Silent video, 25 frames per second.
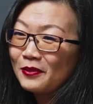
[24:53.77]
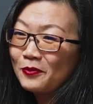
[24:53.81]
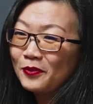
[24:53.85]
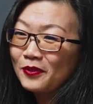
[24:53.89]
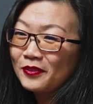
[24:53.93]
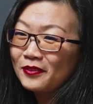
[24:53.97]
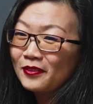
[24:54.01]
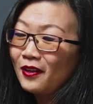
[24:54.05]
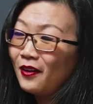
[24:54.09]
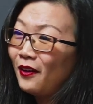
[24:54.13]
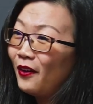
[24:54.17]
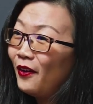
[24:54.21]

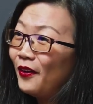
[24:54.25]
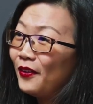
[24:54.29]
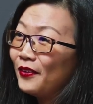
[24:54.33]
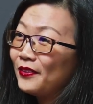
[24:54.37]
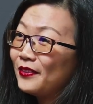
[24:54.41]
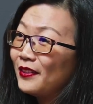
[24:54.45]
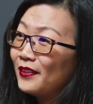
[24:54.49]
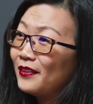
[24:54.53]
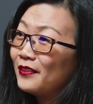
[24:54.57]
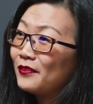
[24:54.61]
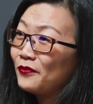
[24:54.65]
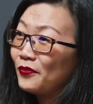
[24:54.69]
with all
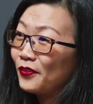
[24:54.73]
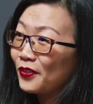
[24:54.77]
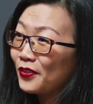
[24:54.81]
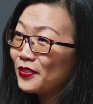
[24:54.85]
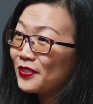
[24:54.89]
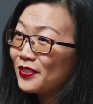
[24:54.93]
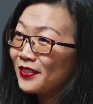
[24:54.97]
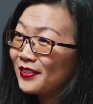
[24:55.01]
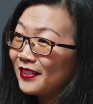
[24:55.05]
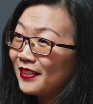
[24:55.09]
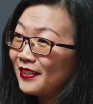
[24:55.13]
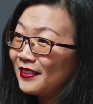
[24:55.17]
the
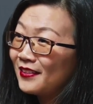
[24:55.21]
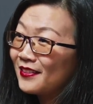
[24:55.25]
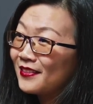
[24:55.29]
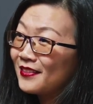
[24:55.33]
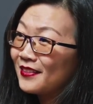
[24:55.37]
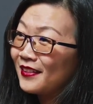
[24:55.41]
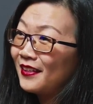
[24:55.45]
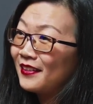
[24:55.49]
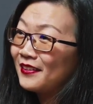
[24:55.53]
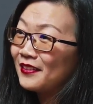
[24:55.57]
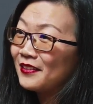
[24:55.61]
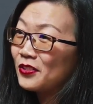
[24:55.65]
adversities
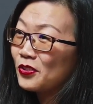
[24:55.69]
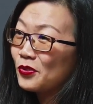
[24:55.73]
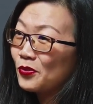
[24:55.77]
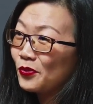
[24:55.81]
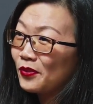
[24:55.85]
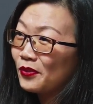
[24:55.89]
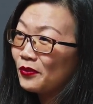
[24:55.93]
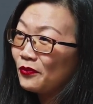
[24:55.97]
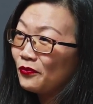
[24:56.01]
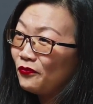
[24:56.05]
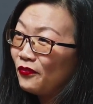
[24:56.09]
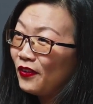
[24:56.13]
and the
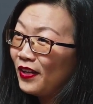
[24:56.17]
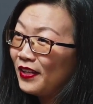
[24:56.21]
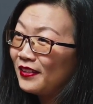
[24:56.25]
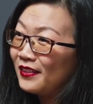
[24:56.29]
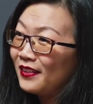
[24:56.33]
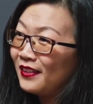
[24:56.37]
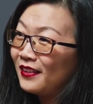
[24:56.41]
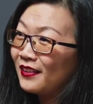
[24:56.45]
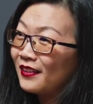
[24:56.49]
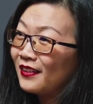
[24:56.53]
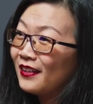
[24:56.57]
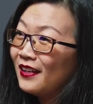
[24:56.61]
short of
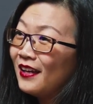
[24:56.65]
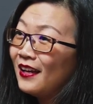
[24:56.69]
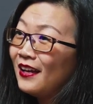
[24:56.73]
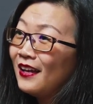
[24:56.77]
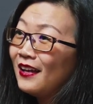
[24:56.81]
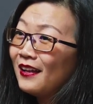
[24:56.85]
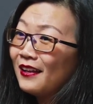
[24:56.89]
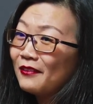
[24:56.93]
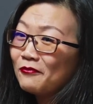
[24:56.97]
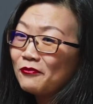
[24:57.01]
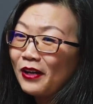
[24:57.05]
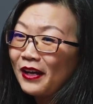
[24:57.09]
funding
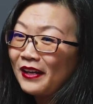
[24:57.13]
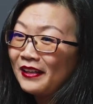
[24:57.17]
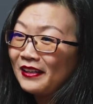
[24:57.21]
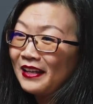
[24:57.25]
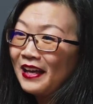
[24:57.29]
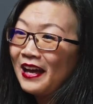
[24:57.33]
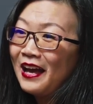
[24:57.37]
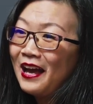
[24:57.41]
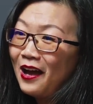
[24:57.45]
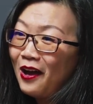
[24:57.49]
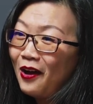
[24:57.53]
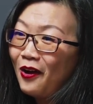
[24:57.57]
right
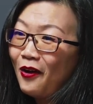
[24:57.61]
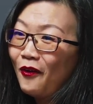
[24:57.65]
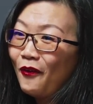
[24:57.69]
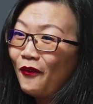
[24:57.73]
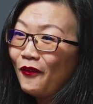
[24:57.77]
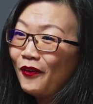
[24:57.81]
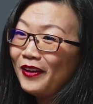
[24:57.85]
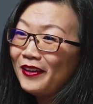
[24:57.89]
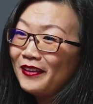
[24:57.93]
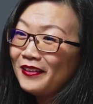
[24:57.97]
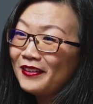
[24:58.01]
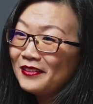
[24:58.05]
now,
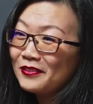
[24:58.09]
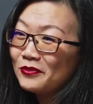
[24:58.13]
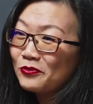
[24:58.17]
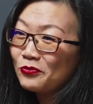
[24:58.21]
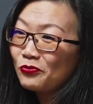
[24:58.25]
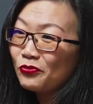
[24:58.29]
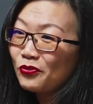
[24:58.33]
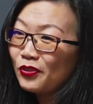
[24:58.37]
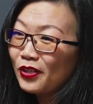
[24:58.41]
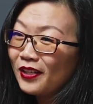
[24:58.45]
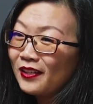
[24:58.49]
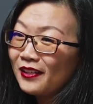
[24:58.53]
it is
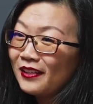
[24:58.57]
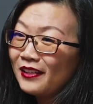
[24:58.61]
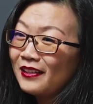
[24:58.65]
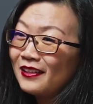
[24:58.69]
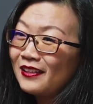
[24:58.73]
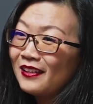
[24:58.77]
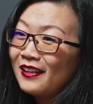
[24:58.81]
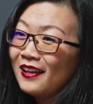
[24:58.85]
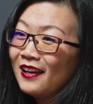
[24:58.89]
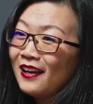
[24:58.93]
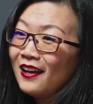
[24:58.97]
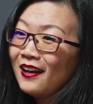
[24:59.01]

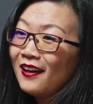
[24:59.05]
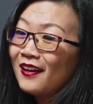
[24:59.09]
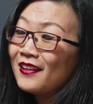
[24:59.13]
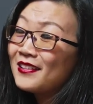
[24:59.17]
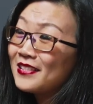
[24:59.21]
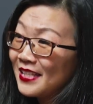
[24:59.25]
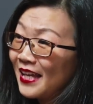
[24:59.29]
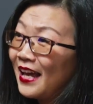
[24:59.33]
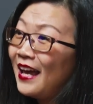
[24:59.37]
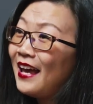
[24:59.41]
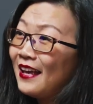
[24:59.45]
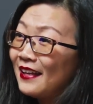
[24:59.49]
really a
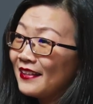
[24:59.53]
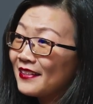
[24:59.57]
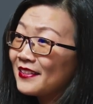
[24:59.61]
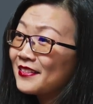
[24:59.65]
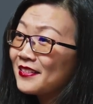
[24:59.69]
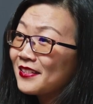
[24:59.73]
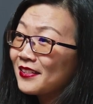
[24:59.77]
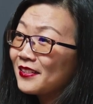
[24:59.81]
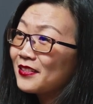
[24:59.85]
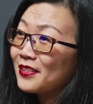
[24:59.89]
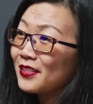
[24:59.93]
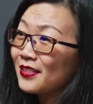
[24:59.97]

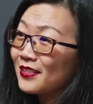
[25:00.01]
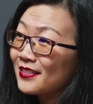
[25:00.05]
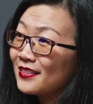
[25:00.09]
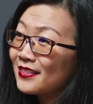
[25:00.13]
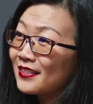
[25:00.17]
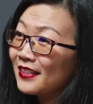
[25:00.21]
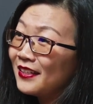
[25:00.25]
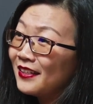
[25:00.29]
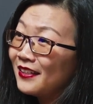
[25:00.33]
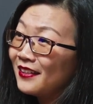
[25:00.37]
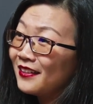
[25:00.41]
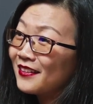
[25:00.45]
test to
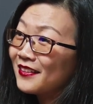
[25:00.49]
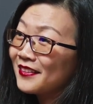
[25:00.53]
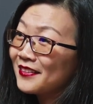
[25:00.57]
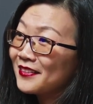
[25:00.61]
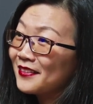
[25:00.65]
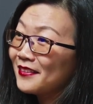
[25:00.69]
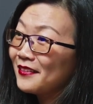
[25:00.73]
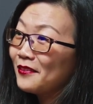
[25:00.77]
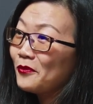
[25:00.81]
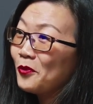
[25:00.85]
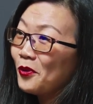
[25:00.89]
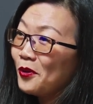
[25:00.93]
see because
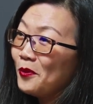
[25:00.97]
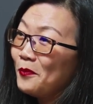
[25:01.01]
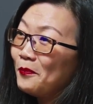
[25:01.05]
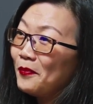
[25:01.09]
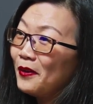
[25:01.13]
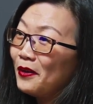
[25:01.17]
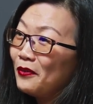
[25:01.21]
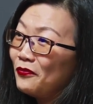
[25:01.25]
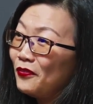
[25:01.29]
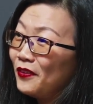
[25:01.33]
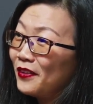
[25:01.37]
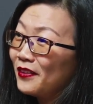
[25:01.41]
Warren
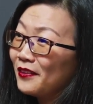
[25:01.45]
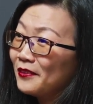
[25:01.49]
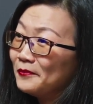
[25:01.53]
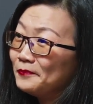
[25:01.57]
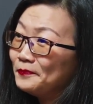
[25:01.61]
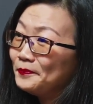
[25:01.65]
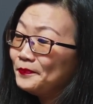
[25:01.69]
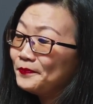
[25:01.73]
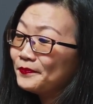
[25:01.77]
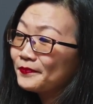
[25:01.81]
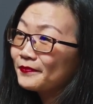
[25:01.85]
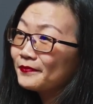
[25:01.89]
Buffett,
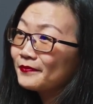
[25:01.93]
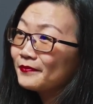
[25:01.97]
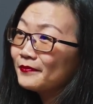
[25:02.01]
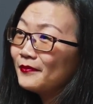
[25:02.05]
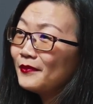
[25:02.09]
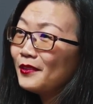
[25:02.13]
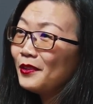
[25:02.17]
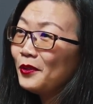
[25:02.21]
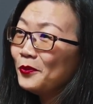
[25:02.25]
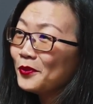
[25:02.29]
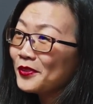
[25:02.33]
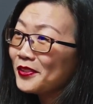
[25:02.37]

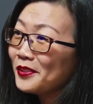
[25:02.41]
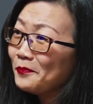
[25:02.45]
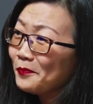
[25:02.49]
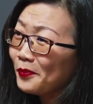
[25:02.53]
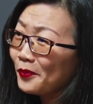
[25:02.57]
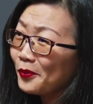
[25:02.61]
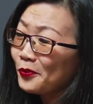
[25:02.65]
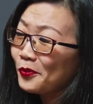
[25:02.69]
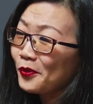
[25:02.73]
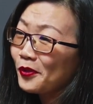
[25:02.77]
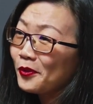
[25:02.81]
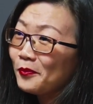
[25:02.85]
was it
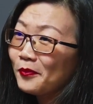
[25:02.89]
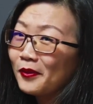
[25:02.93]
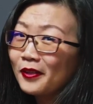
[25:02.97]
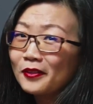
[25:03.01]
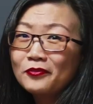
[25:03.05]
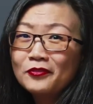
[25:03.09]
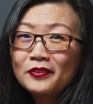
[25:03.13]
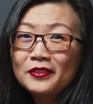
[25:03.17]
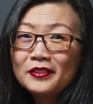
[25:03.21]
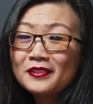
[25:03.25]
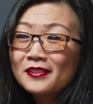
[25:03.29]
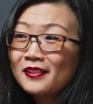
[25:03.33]
Warren
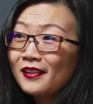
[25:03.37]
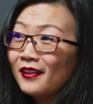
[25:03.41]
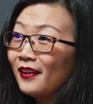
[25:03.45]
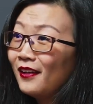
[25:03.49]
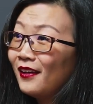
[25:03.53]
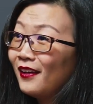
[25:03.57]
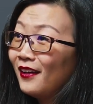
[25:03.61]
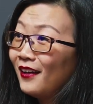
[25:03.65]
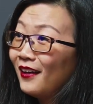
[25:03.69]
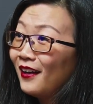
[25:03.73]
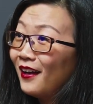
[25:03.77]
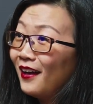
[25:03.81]
Buffett?
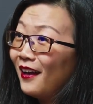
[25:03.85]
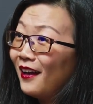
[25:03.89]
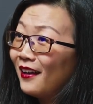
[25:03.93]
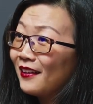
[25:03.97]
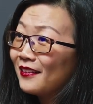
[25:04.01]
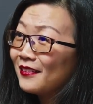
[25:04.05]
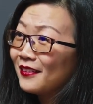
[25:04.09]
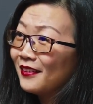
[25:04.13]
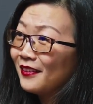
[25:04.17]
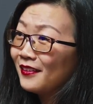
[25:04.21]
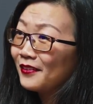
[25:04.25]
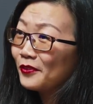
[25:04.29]
had
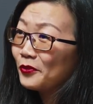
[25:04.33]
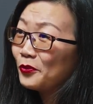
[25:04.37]
a